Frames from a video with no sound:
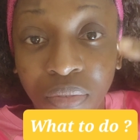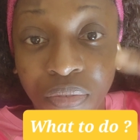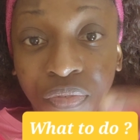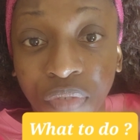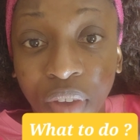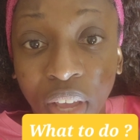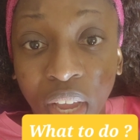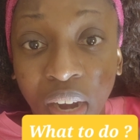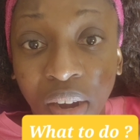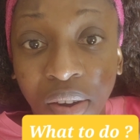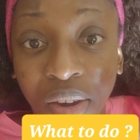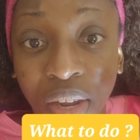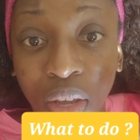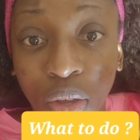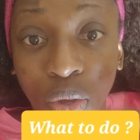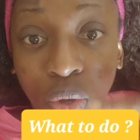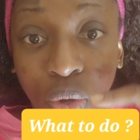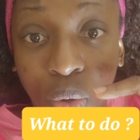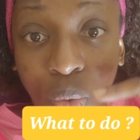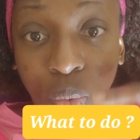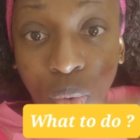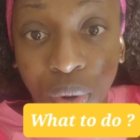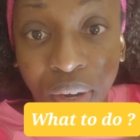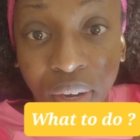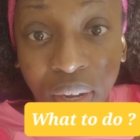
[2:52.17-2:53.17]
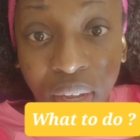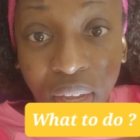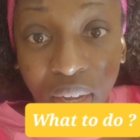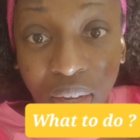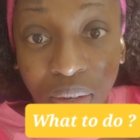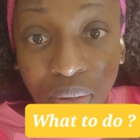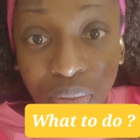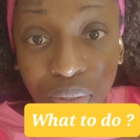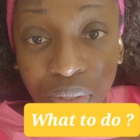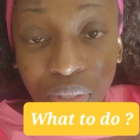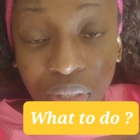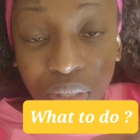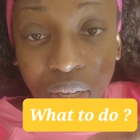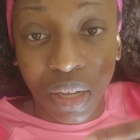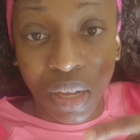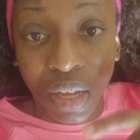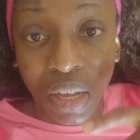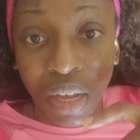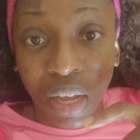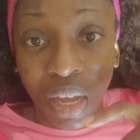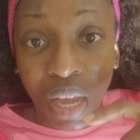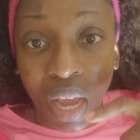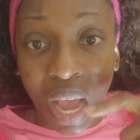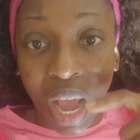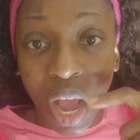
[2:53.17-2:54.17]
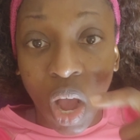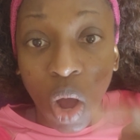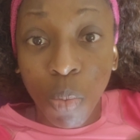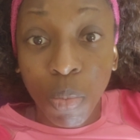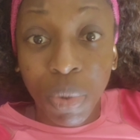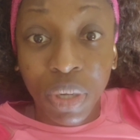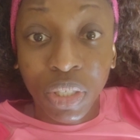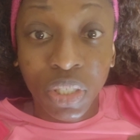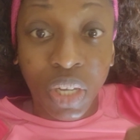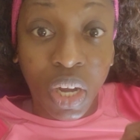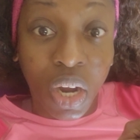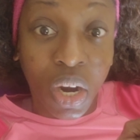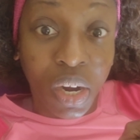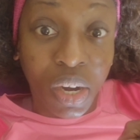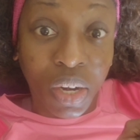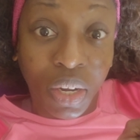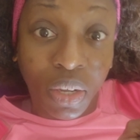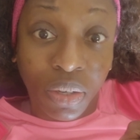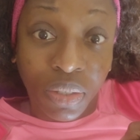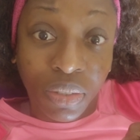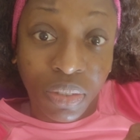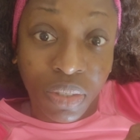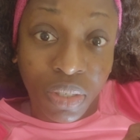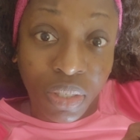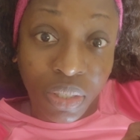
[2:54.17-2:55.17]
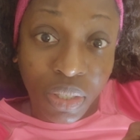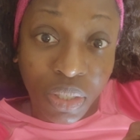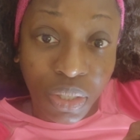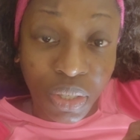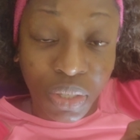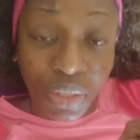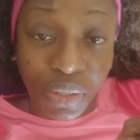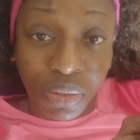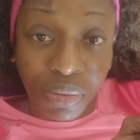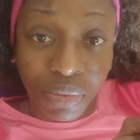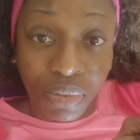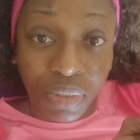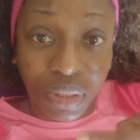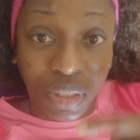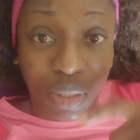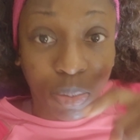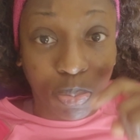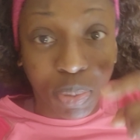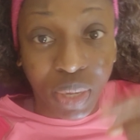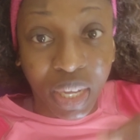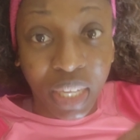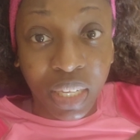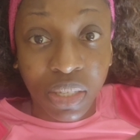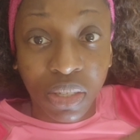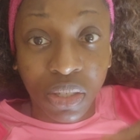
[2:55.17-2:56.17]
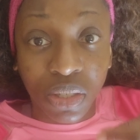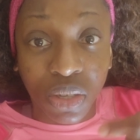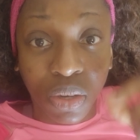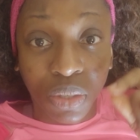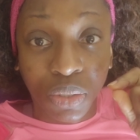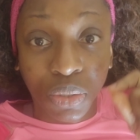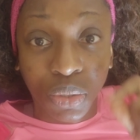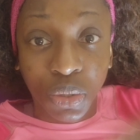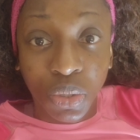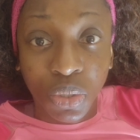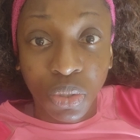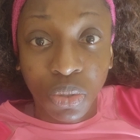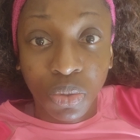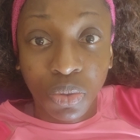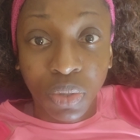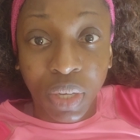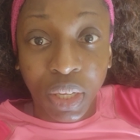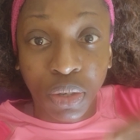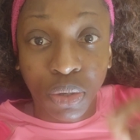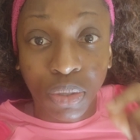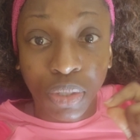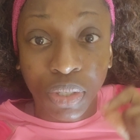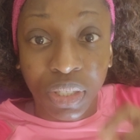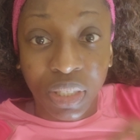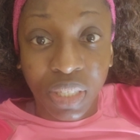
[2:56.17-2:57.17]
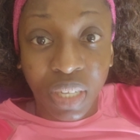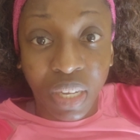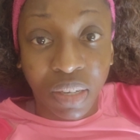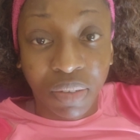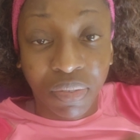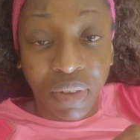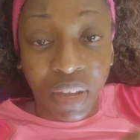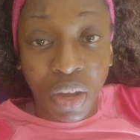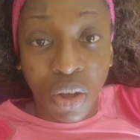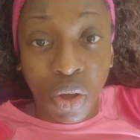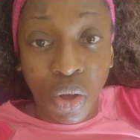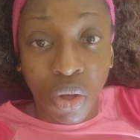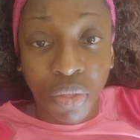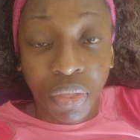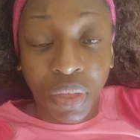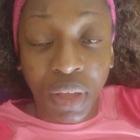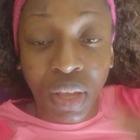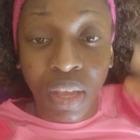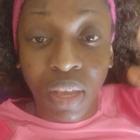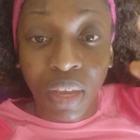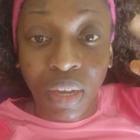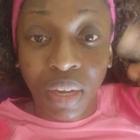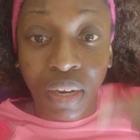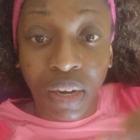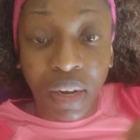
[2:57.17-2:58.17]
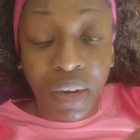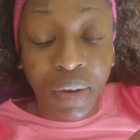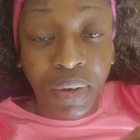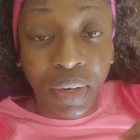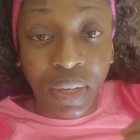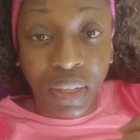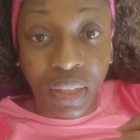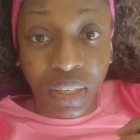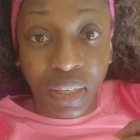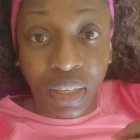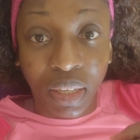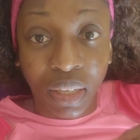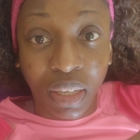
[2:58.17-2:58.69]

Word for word: Vary your workouts. How much cardio are you going to do depends on you and your state of health currently.